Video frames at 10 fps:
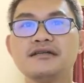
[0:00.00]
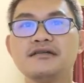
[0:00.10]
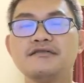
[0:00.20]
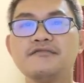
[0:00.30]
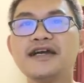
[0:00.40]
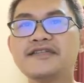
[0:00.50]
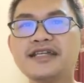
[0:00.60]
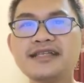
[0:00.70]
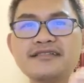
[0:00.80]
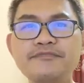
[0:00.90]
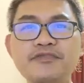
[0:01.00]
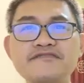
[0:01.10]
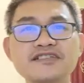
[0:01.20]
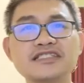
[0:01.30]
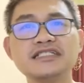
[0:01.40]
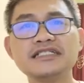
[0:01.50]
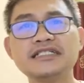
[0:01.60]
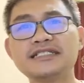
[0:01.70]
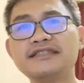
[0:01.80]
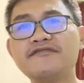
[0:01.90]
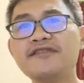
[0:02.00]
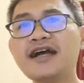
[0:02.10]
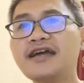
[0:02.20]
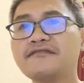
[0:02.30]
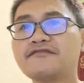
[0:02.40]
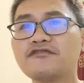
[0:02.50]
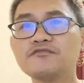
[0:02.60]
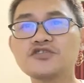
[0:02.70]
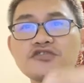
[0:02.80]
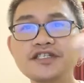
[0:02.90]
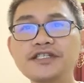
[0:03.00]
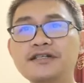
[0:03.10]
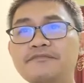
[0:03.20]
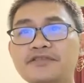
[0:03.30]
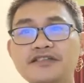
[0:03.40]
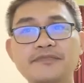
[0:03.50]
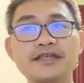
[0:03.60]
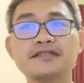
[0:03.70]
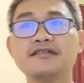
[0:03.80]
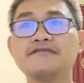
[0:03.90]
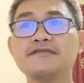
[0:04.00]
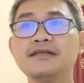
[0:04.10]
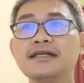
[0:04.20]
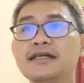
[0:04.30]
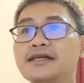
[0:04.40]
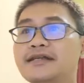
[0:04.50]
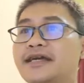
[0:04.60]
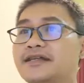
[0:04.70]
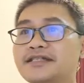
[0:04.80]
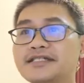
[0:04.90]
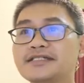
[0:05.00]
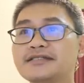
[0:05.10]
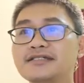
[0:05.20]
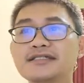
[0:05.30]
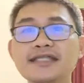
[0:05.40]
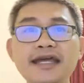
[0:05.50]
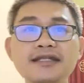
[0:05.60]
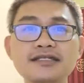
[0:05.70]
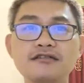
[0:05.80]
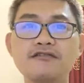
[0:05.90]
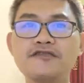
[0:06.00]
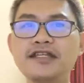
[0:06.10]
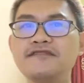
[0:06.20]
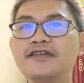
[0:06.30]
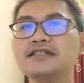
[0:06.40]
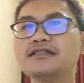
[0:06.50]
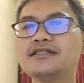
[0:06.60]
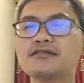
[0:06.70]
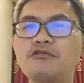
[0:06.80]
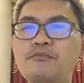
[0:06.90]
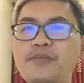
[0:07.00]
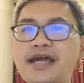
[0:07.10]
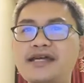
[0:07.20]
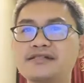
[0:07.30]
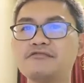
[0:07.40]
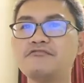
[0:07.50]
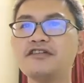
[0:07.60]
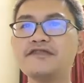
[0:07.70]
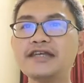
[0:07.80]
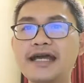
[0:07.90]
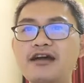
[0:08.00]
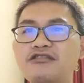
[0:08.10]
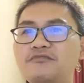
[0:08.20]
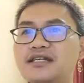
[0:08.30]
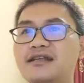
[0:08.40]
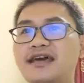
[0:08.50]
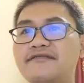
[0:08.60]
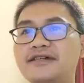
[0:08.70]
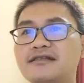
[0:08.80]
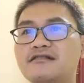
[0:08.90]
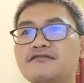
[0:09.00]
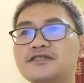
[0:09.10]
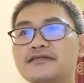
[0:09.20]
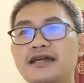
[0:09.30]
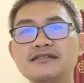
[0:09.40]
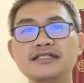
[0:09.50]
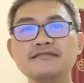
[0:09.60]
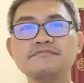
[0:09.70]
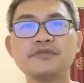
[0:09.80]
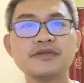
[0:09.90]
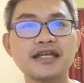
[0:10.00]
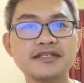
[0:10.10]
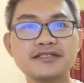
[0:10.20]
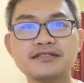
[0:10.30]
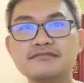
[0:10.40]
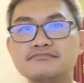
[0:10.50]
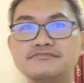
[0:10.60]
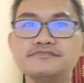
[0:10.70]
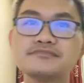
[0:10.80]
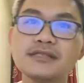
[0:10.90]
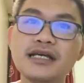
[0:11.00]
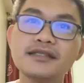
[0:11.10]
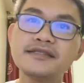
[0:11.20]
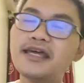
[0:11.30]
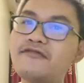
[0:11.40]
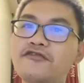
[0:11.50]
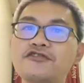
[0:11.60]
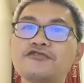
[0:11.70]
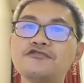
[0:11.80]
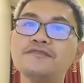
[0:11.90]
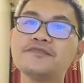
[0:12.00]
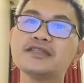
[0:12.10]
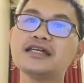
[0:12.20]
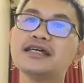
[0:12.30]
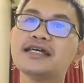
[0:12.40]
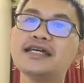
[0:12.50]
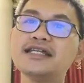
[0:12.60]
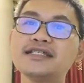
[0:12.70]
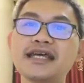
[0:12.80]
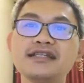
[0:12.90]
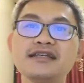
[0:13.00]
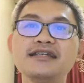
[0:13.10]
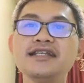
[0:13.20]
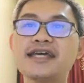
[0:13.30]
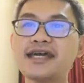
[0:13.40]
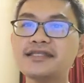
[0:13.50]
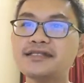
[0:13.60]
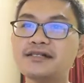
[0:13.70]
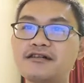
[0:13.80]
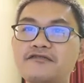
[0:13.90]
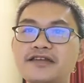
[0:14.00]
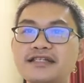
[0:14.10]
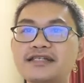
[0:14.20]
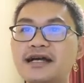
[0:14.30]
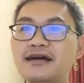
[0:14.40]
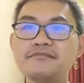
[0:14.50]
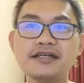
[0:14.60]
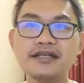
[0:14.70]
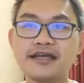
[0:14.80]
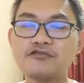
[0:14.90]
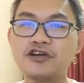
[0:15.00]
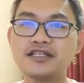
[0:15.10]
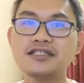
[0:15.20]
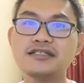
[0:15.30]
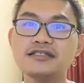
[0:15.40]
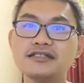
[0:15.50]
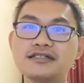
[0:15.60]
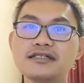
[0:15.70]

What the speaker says: while relative poverty is defined from social perspective. That is, the standard of living is compared with the economic level of surrounding population. Therefore, It is an indicator of income inequality.